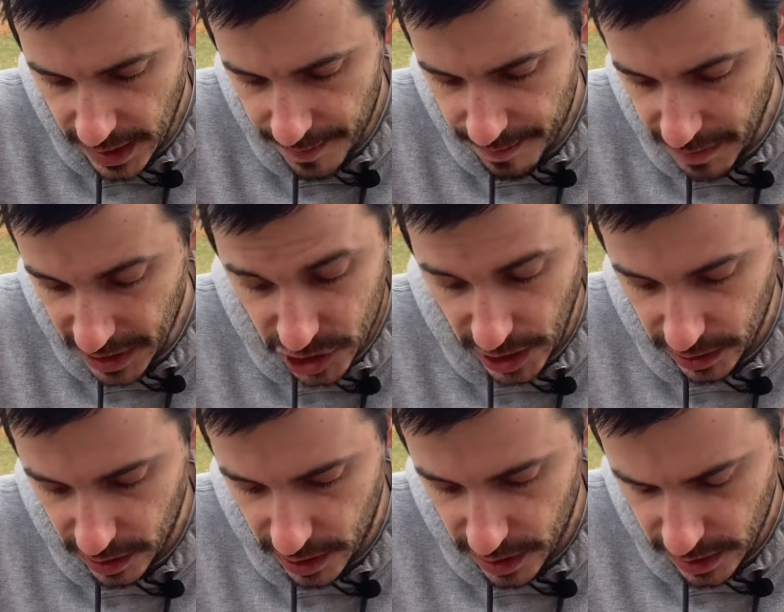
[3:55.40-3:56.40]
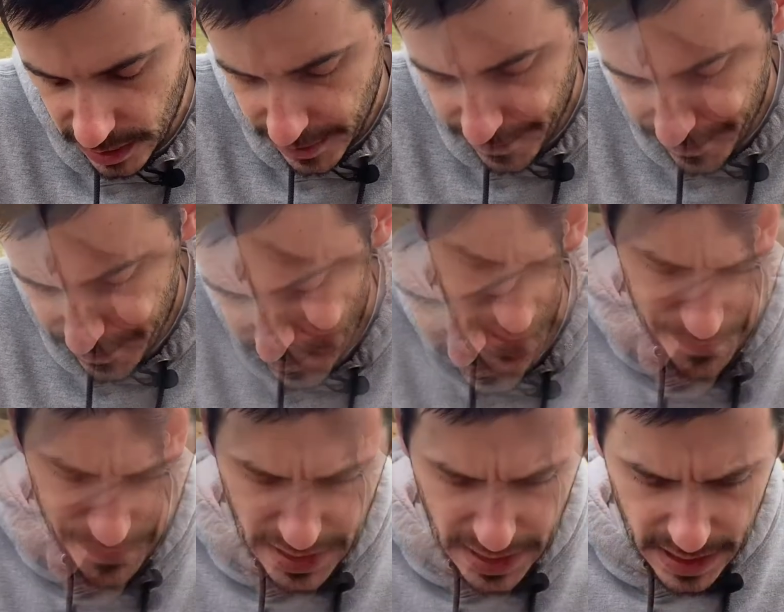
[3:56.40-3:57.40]
much at all.
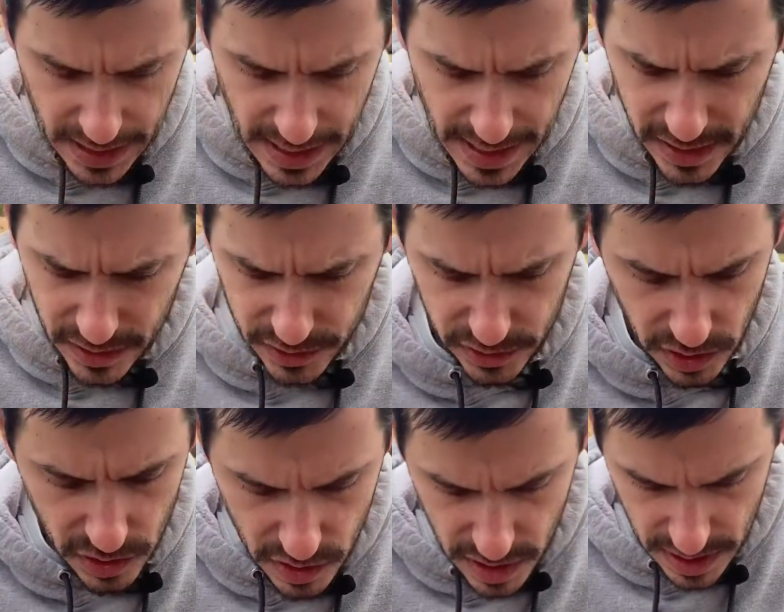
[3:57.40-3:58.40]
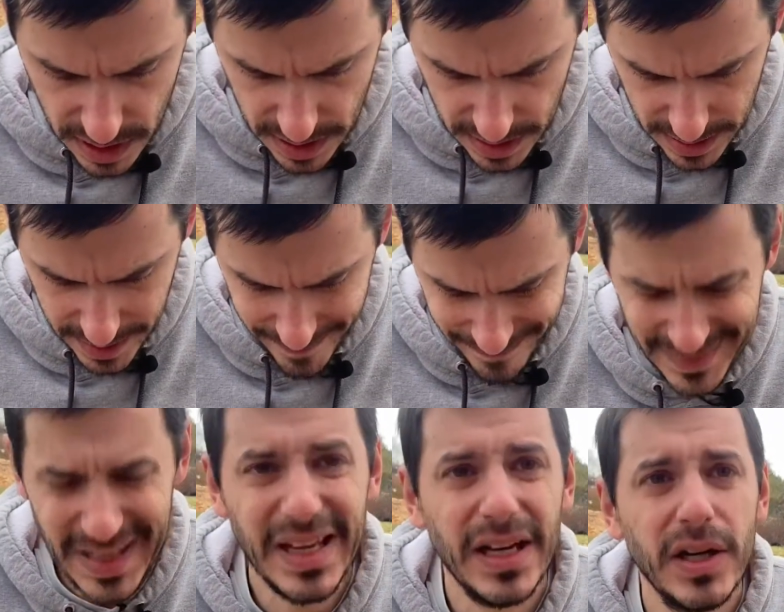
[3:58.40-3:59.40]
I also
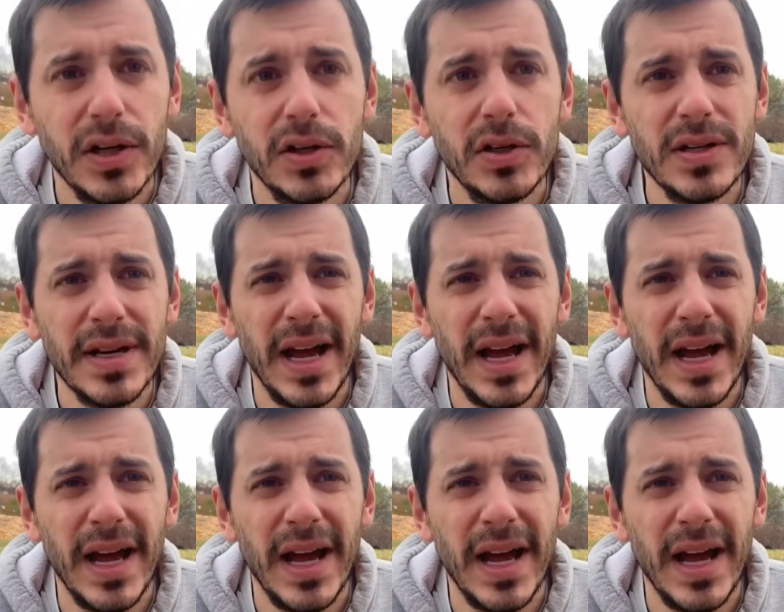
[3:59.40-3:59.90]
couldn't